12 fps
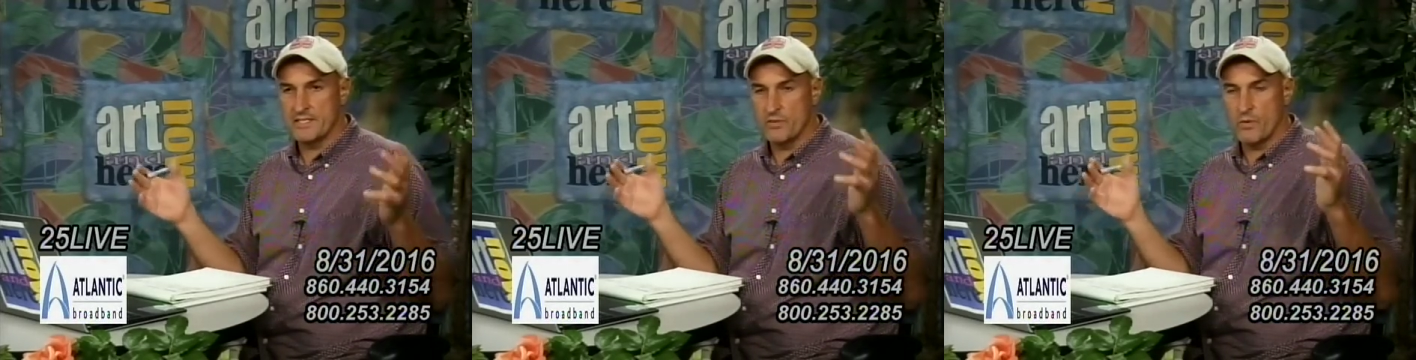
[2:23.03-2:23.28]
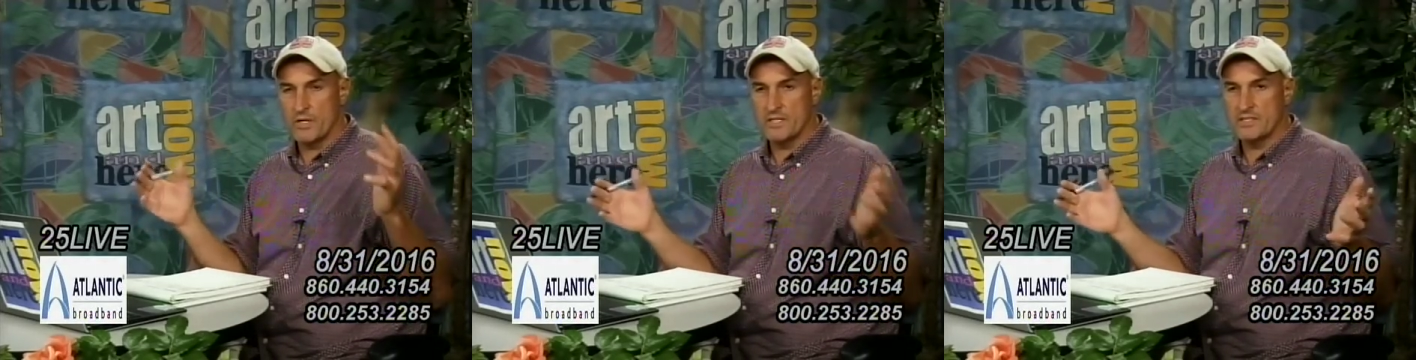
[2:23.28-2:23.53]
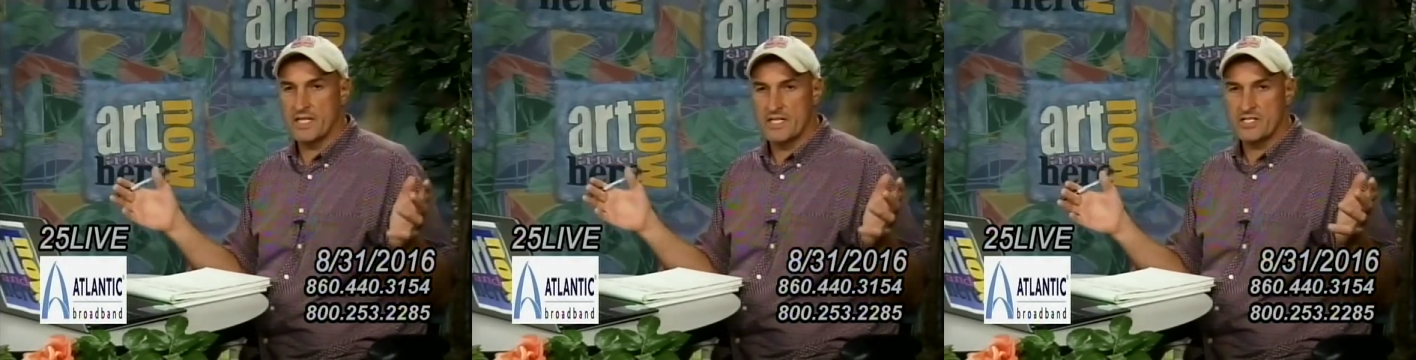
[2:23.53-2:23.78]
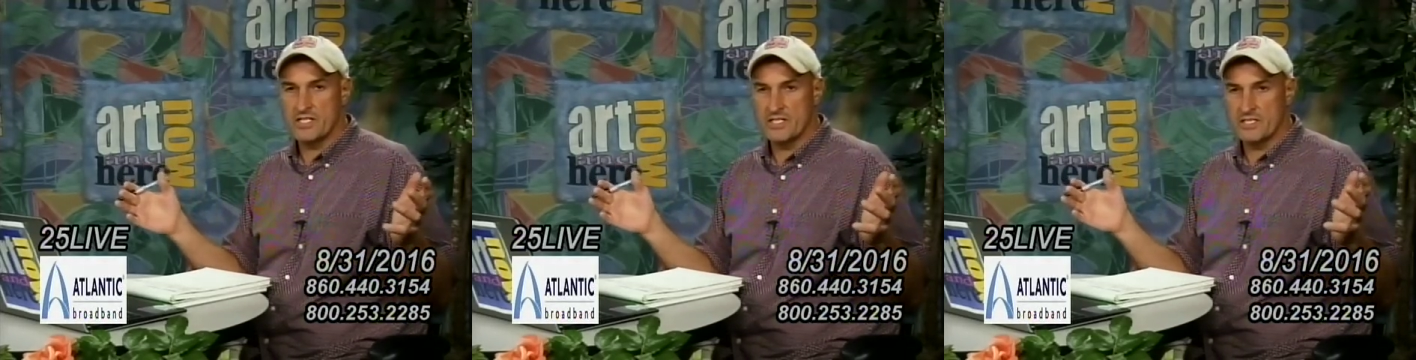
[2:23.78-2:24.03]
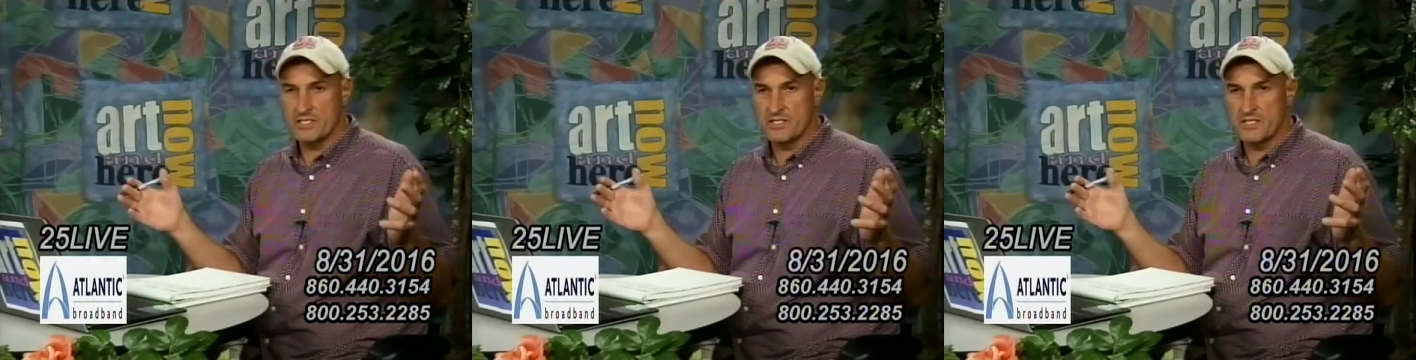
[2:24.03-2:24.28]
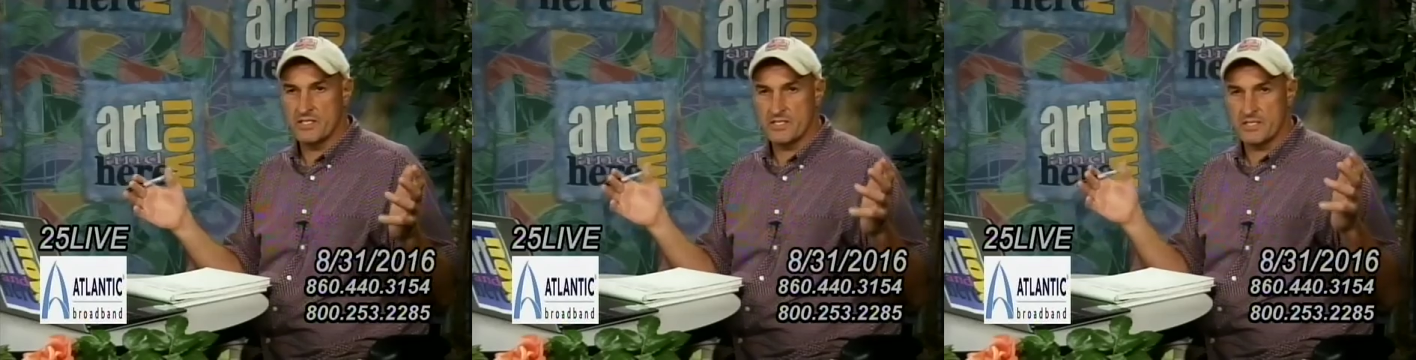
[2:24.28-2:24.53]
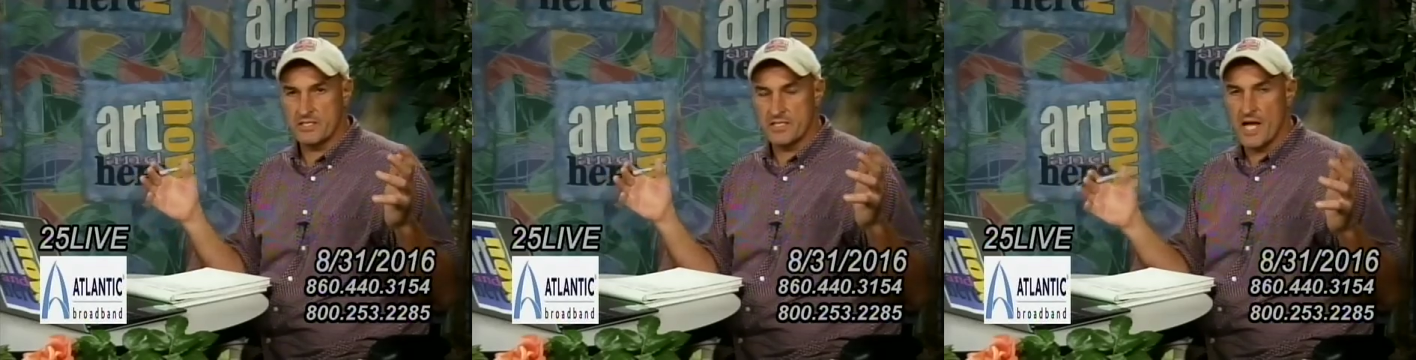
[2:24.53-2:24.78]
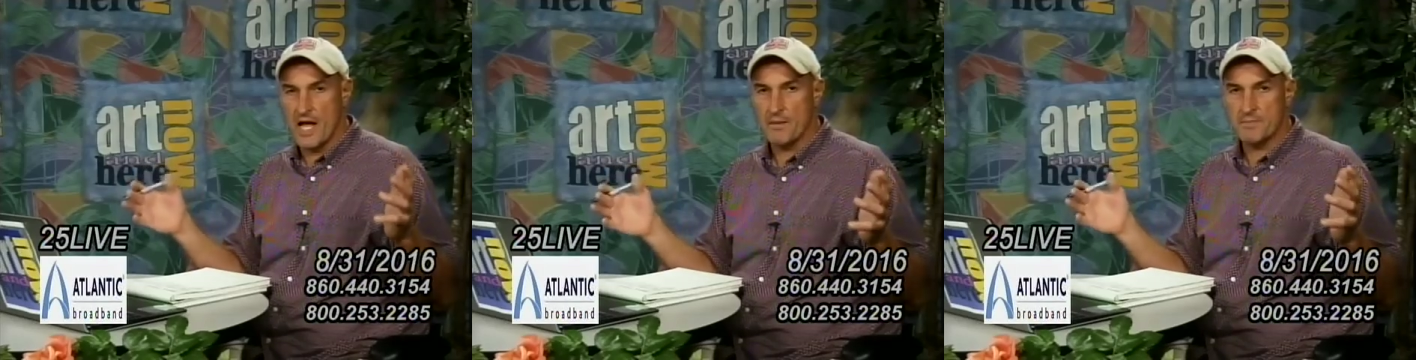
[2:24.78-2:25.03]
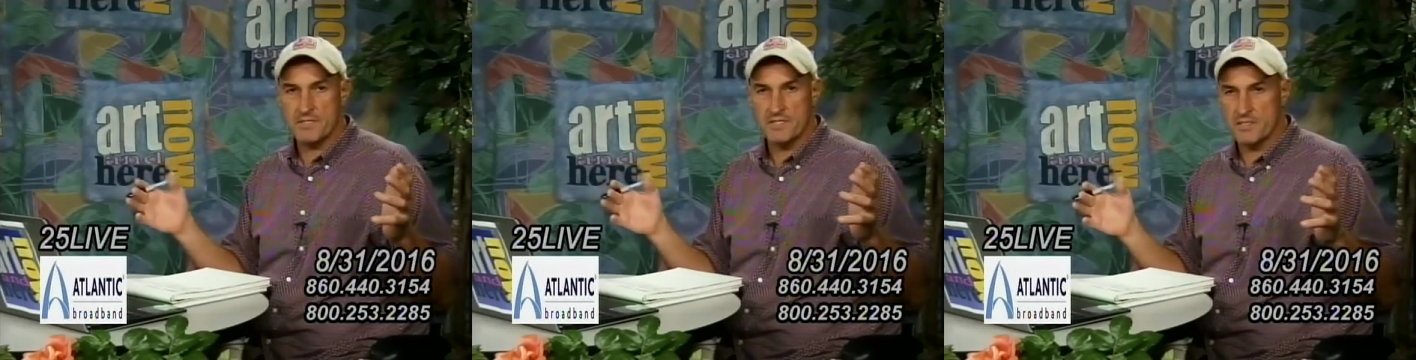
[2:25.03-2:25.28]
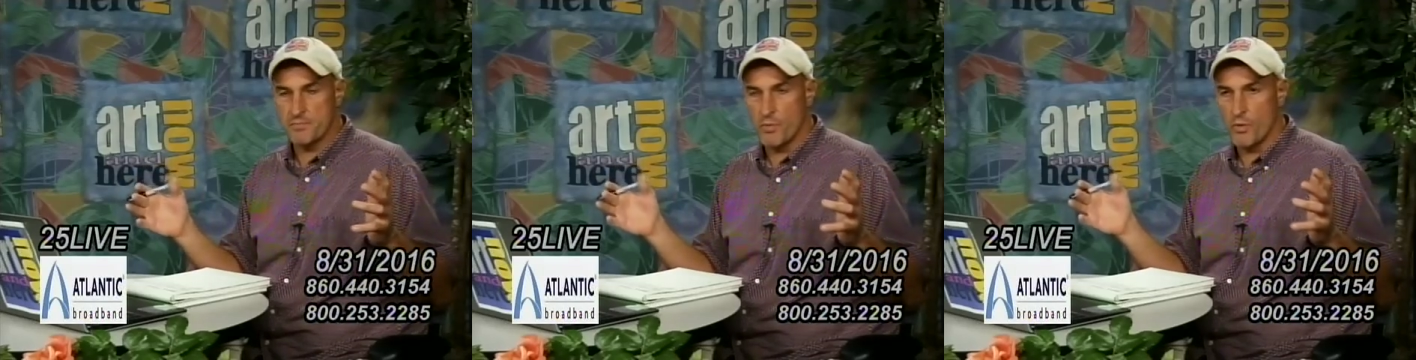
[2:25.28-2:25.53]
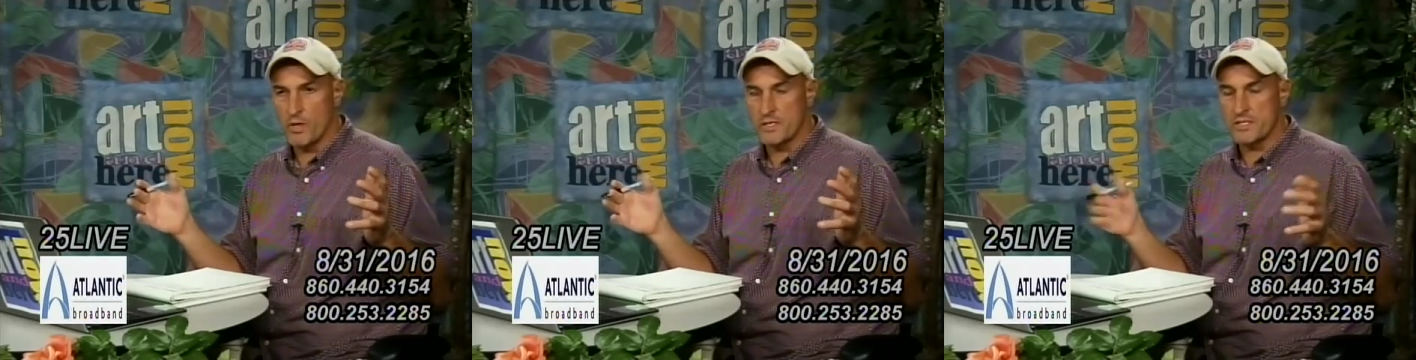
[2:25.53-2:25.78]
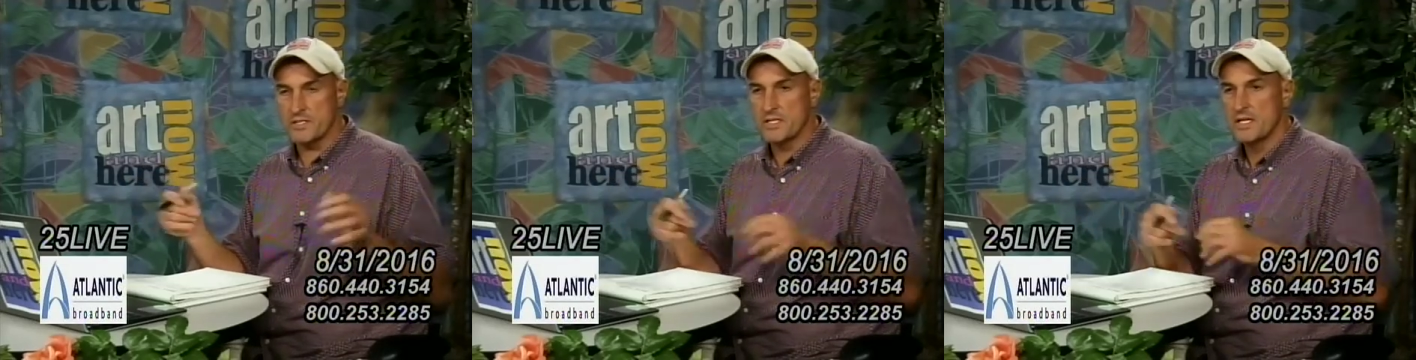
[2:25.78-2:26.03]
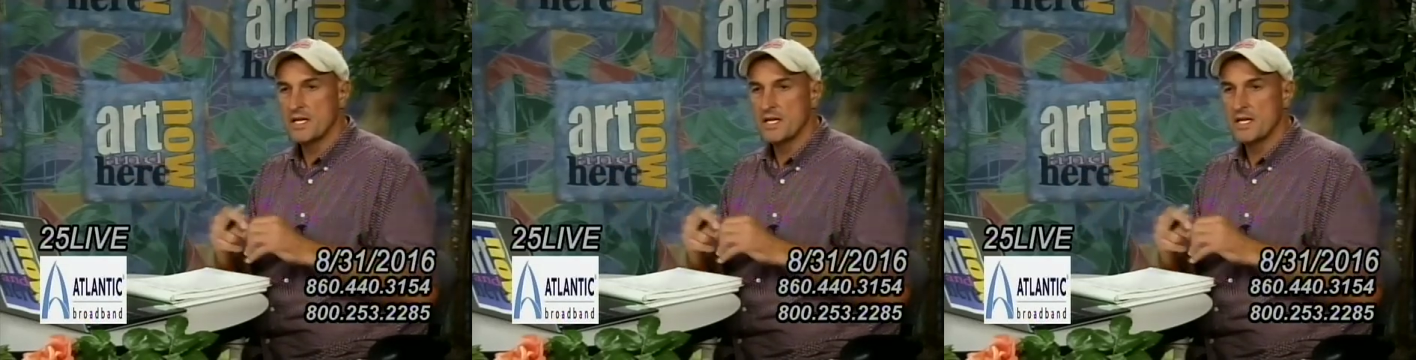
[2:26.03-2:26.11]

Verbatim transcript: The organization is just tops in sports.